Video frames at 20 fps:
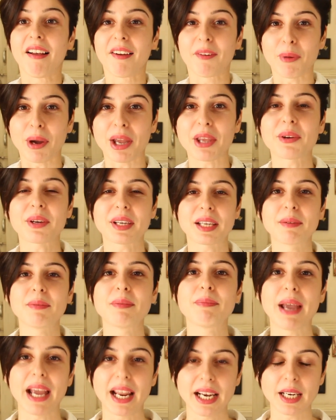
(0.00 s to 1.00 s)
where you
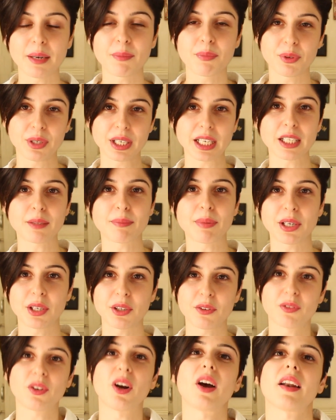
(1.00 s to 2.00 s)
can barely breathe but
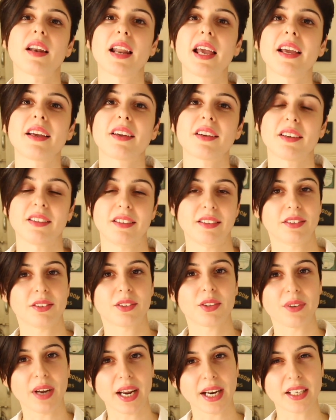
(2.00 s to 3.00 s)
you've got like
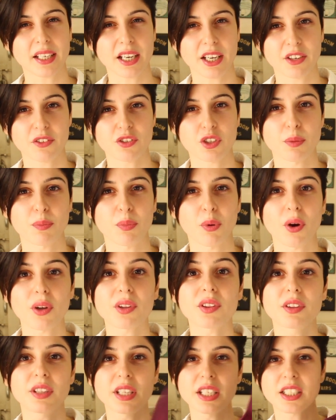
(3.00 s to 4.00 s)
the right kind of
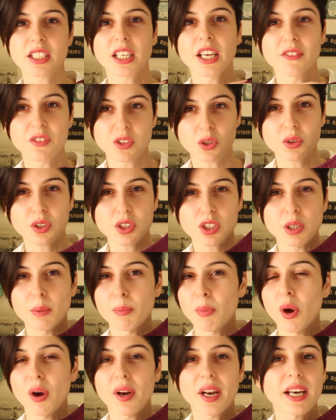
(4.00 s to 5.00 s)
support this gives you the
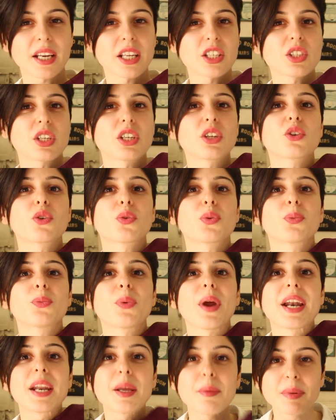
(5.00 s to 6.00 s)
support and is
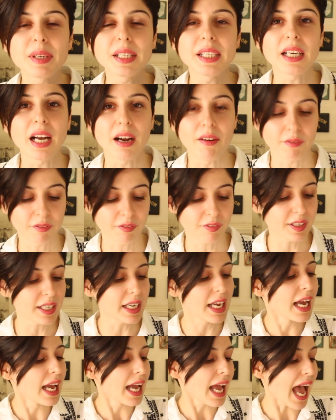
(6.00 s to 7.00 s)
incredibly comfy